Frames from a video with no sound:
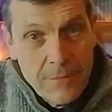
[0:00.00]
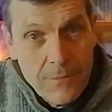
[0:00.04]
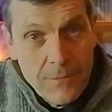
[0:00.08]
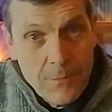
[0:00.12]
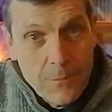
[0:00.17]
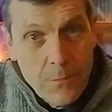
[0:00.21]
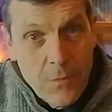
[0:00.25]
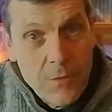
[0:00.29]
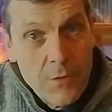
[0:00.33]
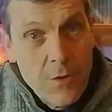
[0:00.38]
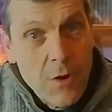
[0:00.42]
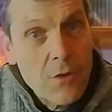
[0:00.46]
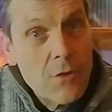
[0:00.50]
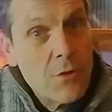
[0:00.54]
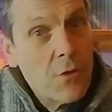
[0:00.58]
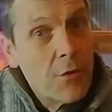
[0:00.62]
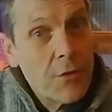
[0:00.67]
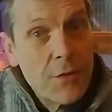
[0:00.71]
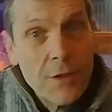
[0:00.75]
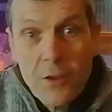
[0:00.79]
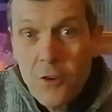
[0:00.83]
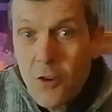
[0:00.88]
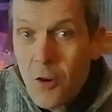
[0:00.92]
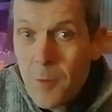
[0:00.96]
we've got
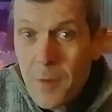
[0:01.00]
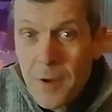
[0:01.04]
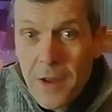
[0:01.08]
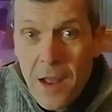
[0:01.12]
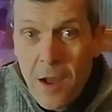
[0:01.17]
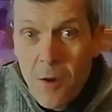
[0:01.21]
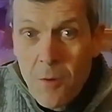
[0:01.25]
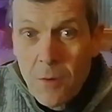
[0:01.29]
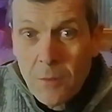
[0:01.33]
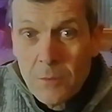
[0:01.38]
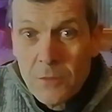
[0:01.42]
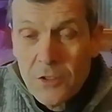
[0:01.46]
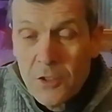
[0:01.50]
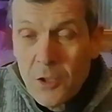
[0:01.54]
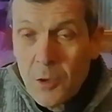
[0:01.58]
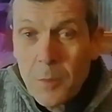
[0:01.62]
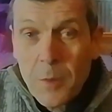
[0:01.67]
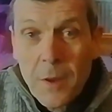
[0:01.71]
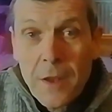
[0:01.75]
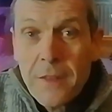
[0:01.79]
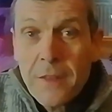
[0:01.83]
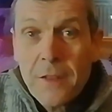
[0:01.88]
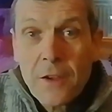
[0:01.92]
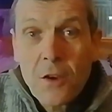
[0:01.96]
nothing coming out. I'm still
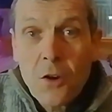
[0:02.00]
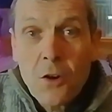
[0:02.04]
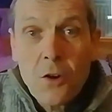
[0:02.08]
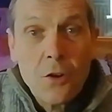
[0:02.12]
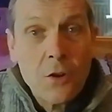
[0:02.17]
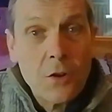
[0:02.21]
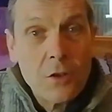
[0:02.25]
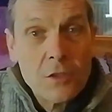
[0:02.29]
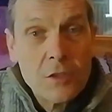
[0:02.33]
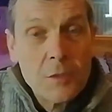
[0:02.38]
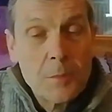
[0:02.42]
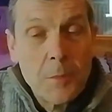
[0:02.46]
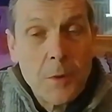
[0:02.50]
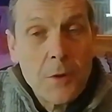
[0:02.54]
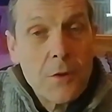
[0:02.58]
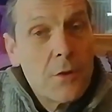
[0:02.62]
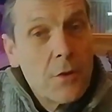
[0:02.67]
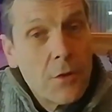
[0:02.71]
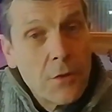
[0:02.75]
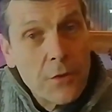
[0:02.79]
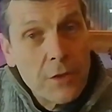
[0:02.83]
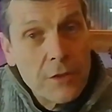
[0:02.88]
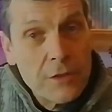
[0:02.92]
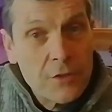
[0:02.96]
playing the chords, but
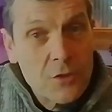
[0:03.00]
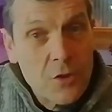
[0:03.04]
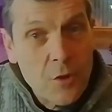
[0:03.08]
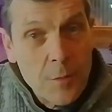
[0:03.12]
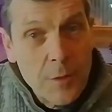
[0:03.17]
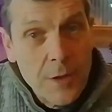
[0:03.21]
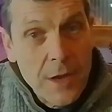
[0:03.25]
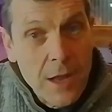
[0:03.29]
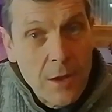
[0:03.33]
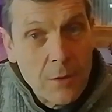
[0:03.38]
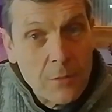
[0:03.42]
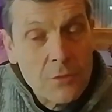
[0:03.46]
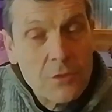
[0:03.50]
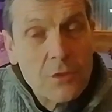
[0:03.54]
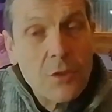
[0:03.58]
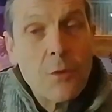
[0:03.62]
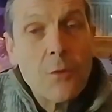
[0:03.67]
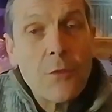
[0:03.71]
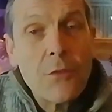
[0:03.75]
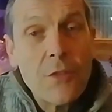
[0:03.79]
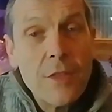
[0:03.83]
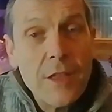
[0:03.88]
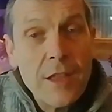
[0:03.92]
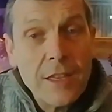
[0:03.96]
nothing's coming out.
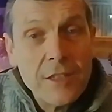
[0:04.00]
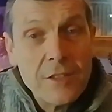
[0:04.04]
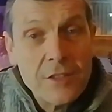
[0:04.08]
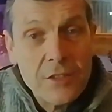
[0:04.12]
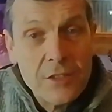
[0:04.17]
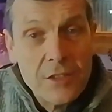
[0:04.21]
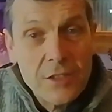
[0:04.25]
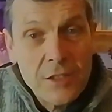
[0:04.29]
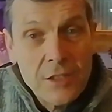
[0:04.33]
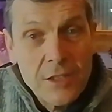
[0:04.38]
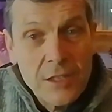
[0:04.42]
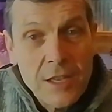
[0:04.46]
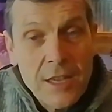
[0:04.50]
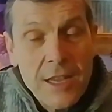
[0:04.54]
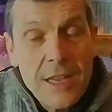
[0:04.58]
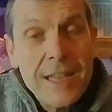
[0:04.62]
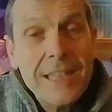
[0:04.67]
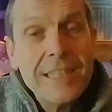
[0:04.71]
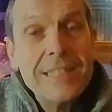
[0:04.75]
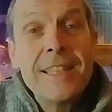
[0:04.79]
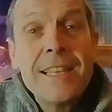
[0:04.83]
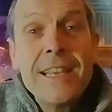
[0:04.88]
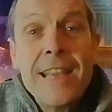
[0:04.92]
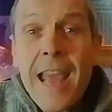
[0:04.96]
So this
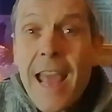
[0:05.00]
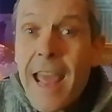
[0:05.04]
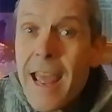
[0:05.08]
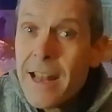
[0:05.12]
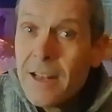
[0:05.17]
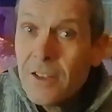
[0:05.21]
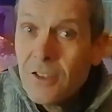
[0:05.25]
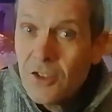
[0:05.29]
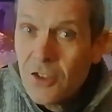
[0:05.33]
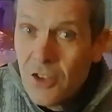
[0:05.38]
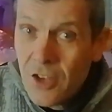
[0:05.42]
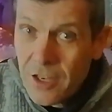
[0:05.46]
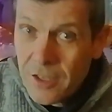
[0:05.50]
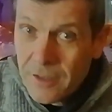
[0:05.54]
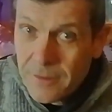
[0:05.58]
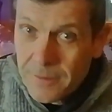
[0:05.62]
is the engine.